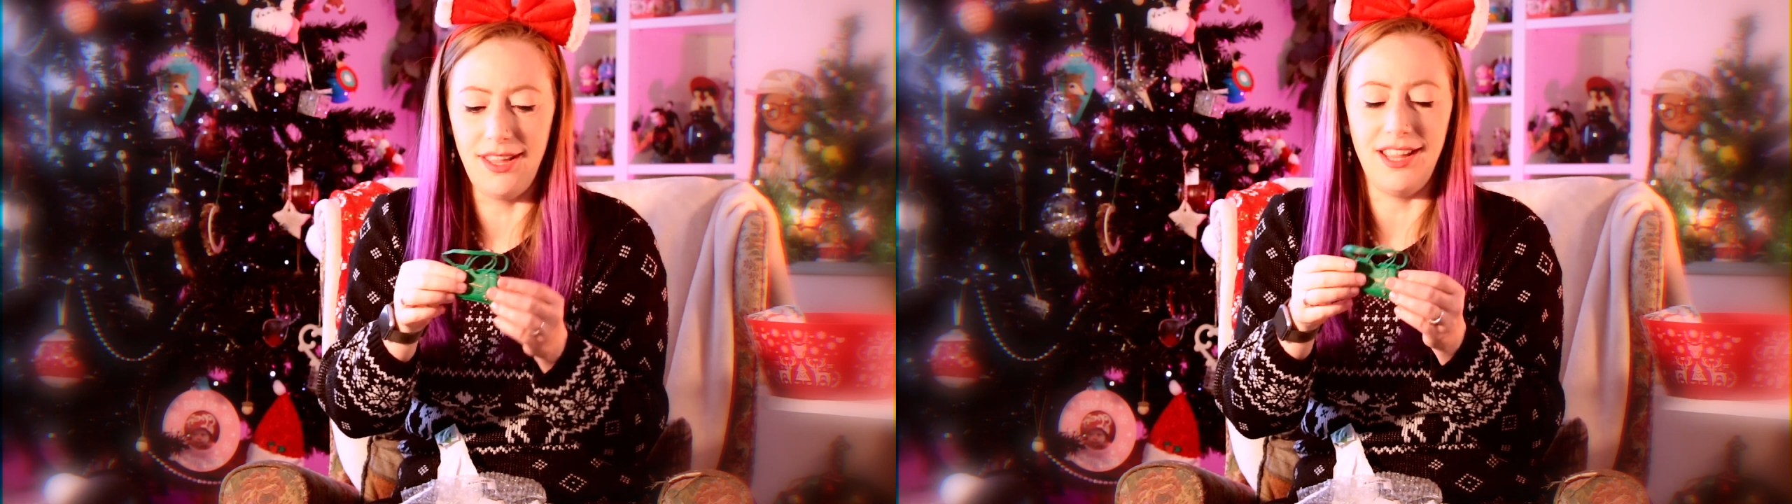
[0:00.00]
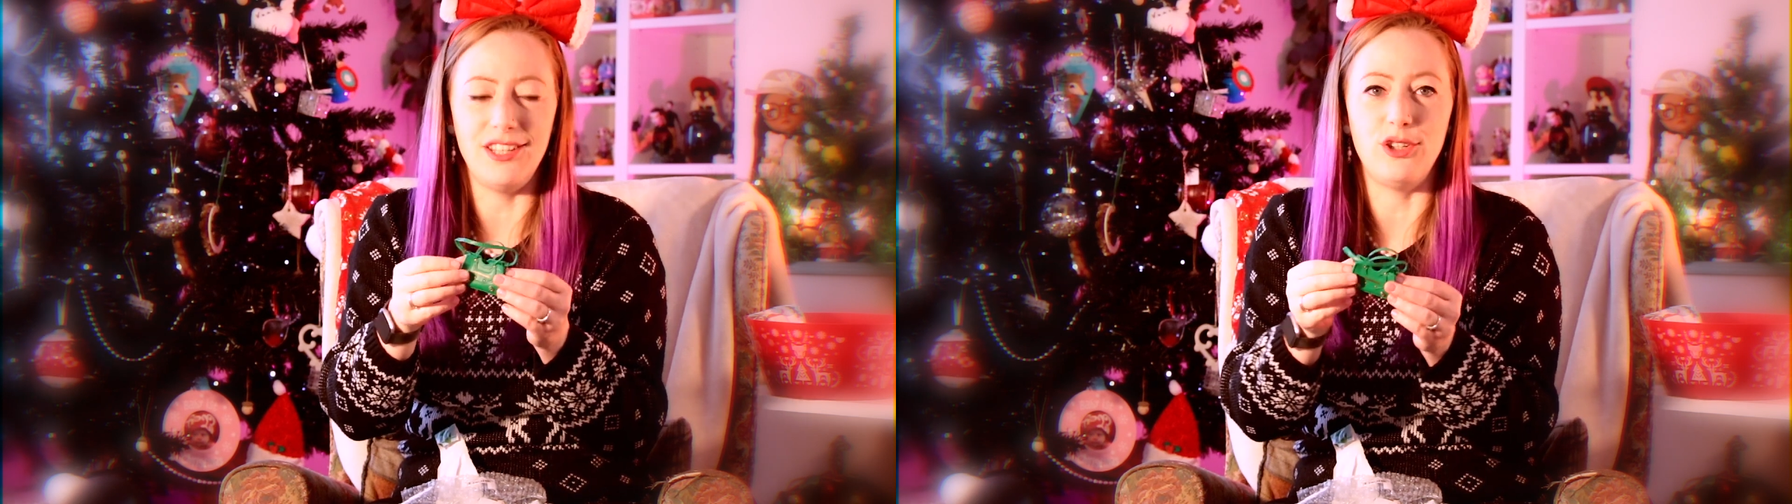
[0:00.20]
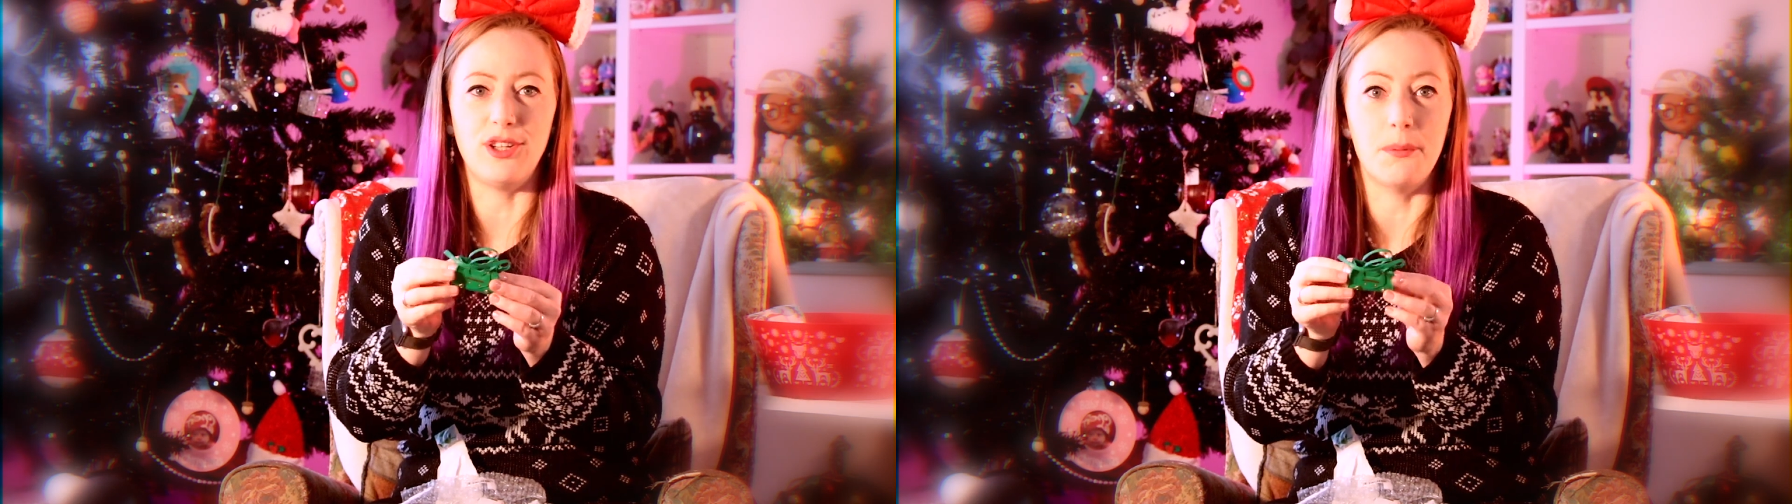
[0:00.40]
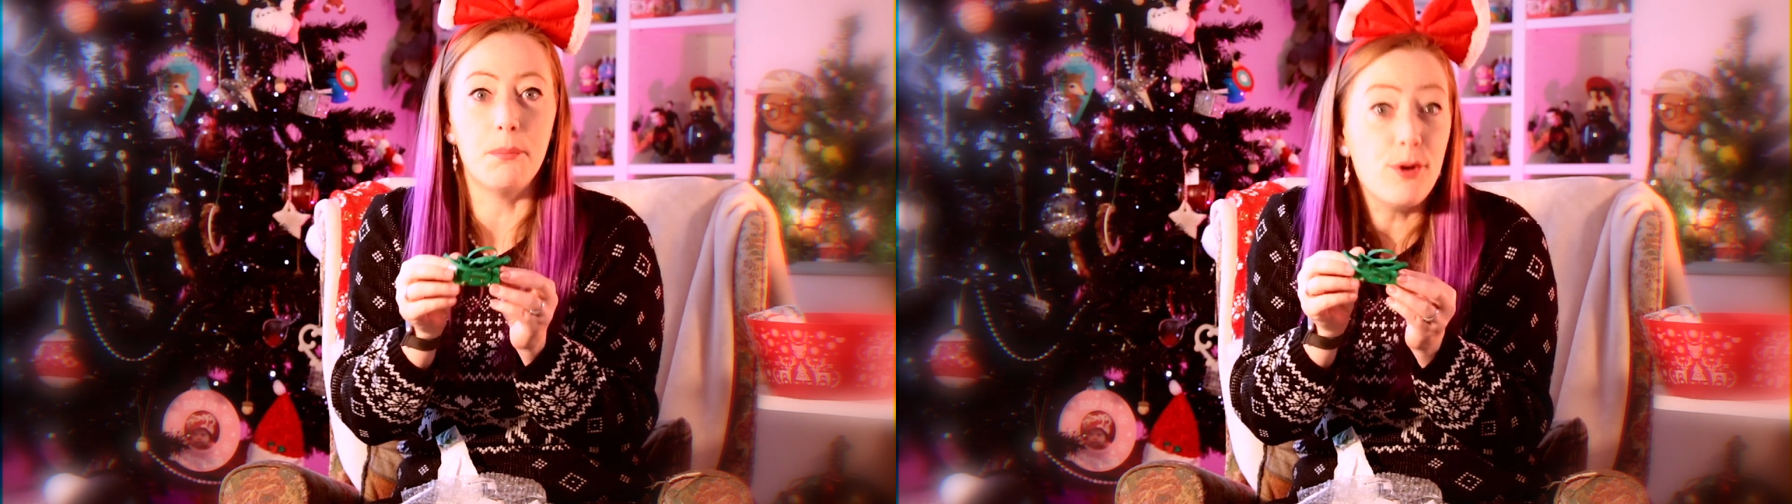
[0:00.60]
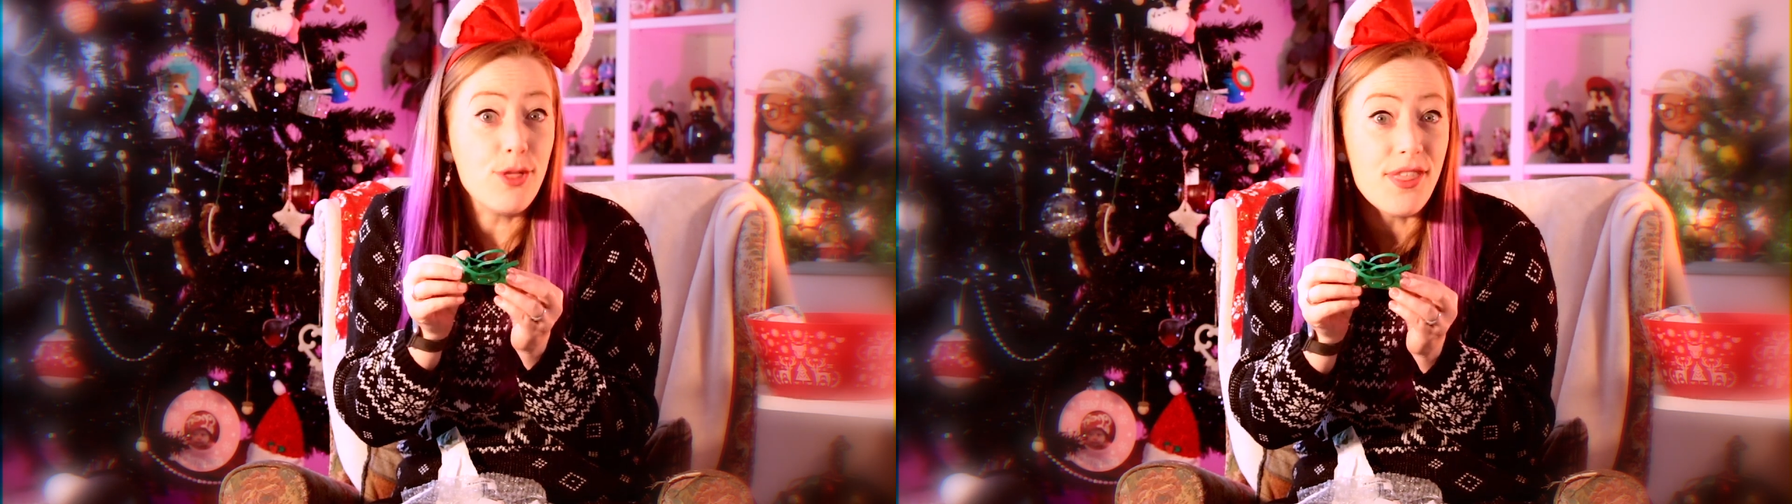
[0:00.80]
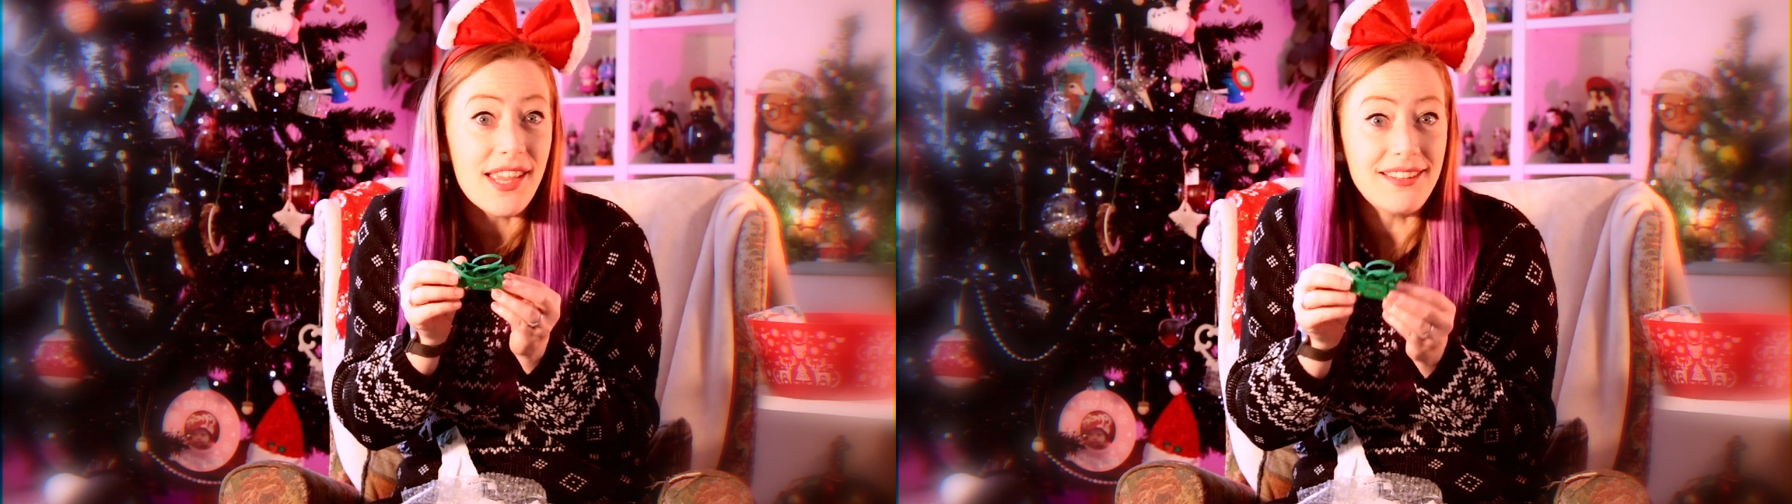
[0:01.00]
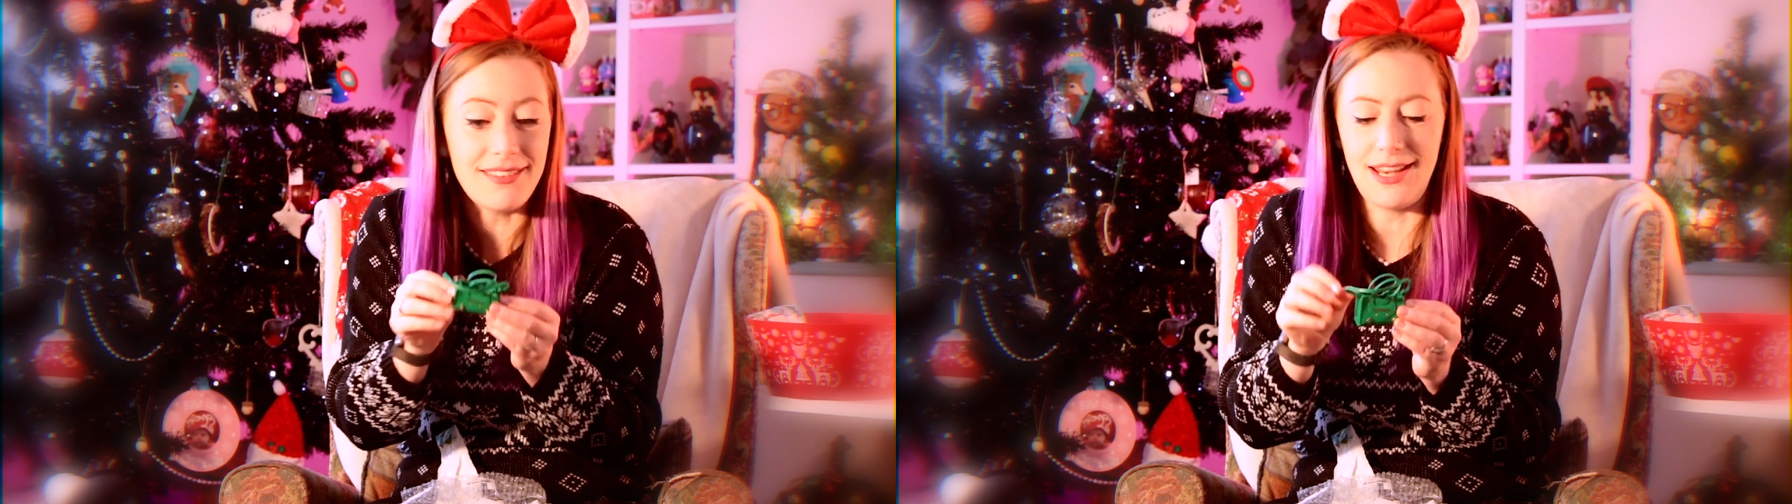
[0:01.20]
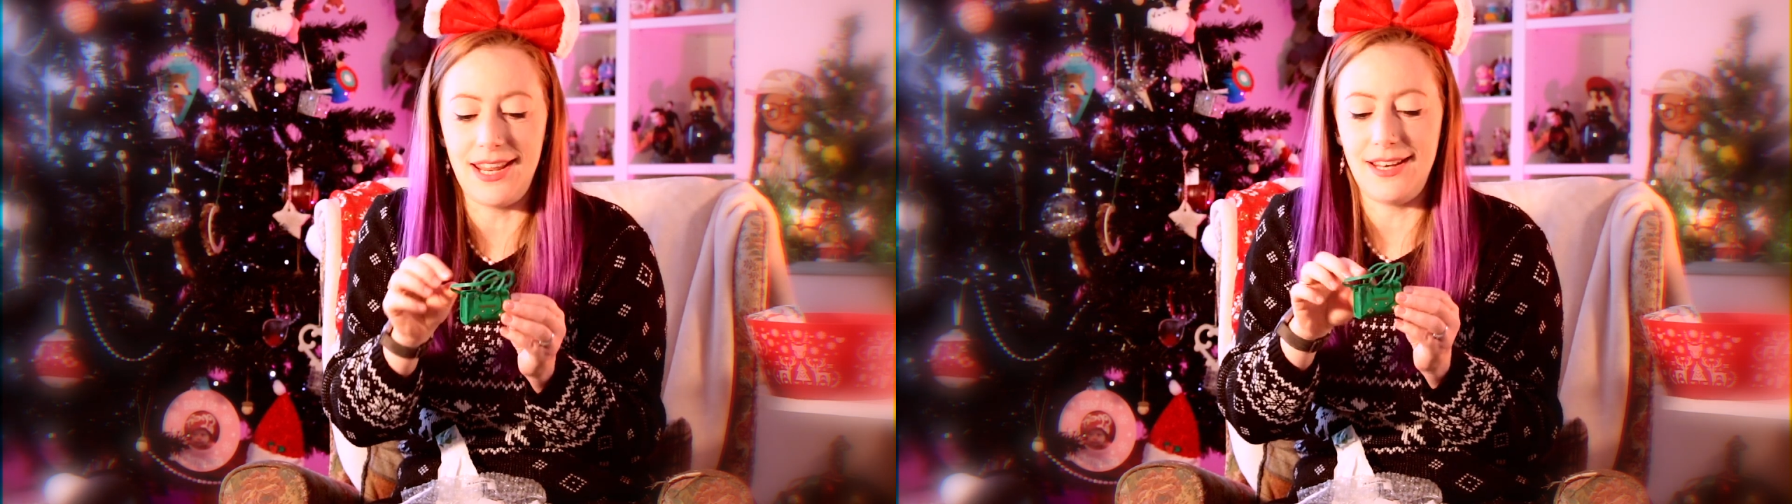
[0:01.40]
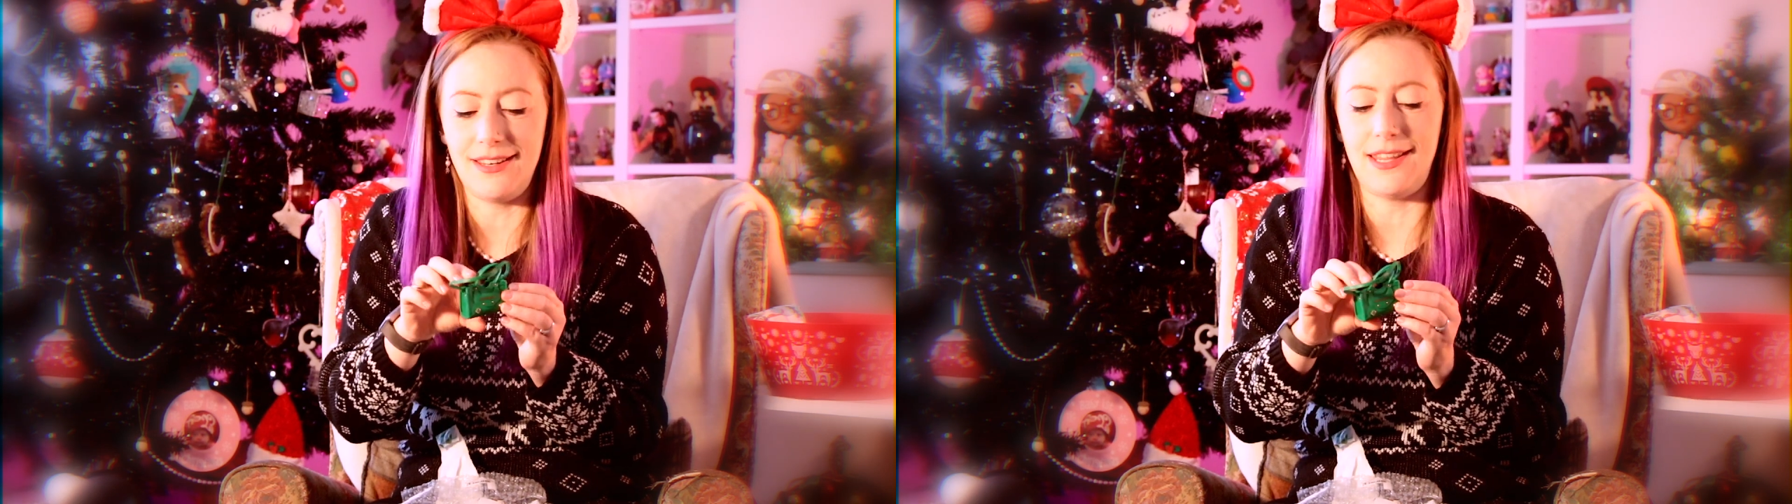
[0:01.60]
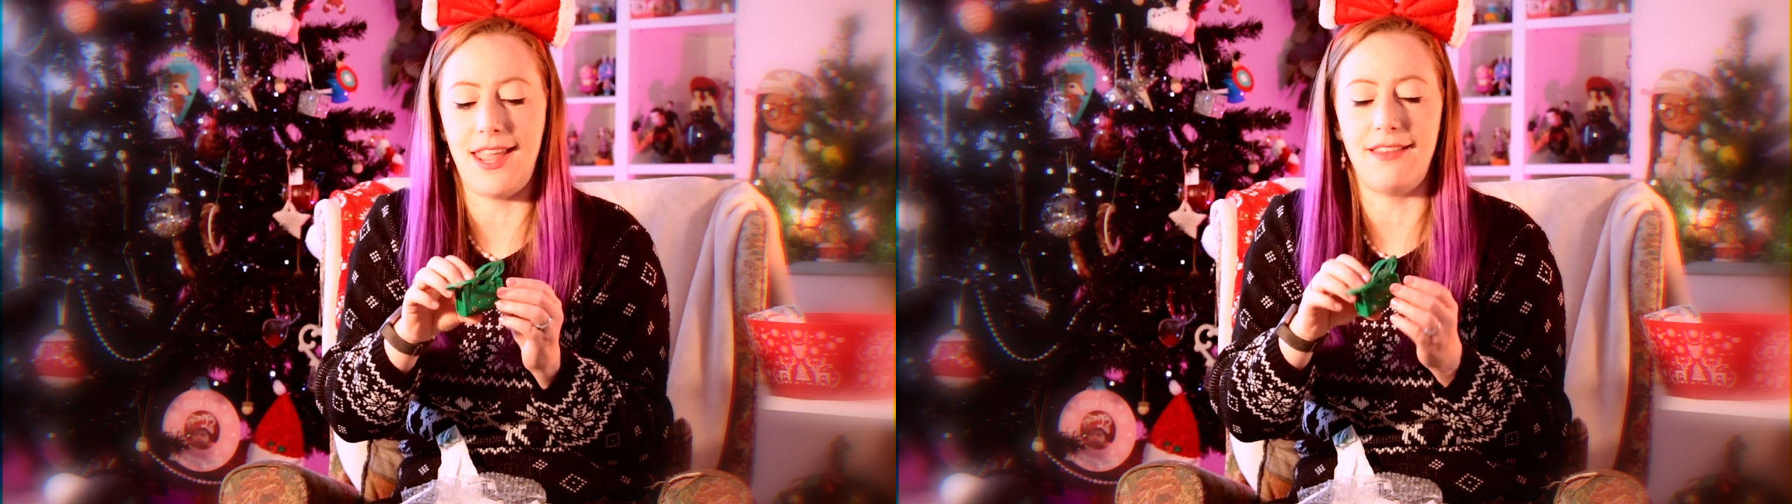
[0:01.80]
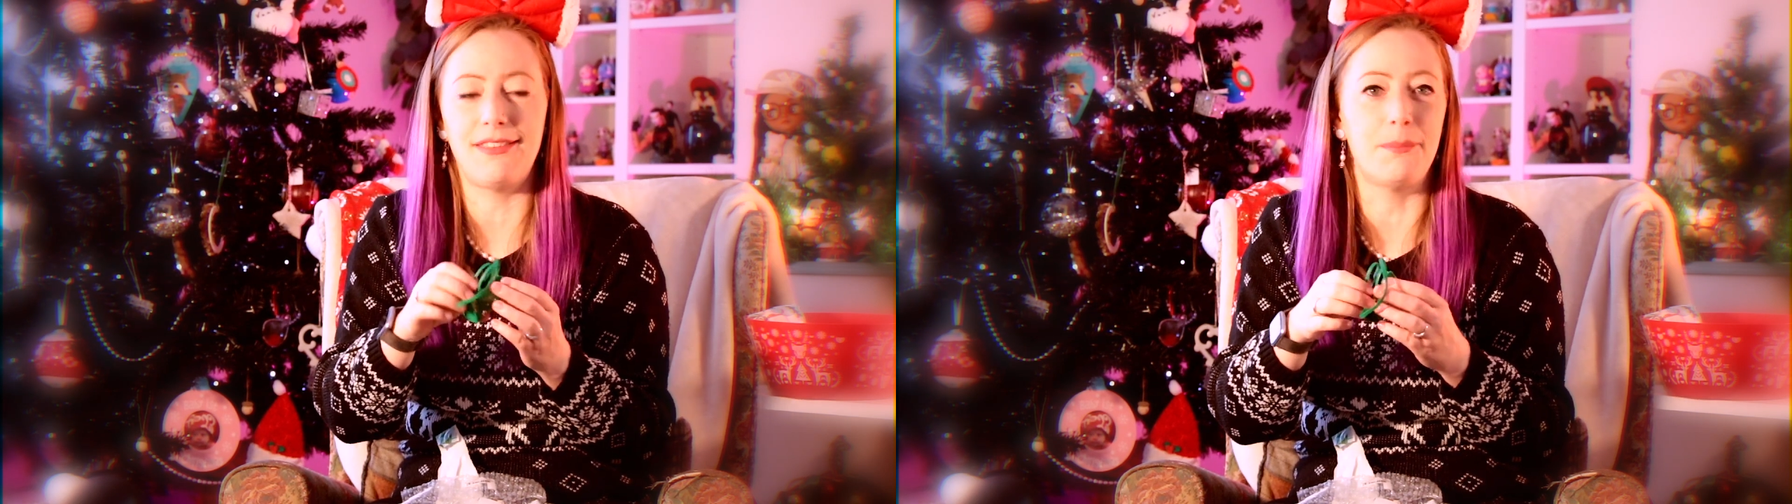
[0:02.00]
And you can put things in it. Yes,